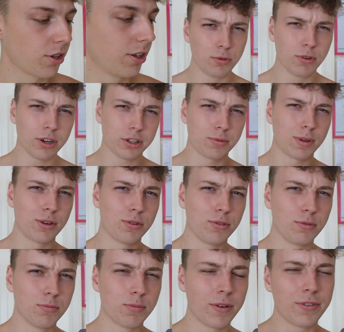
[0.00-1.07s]
If you watch my,
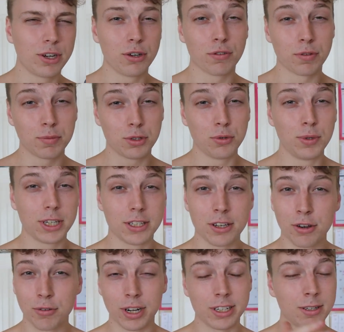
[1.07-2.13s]
my video from two weeks ago where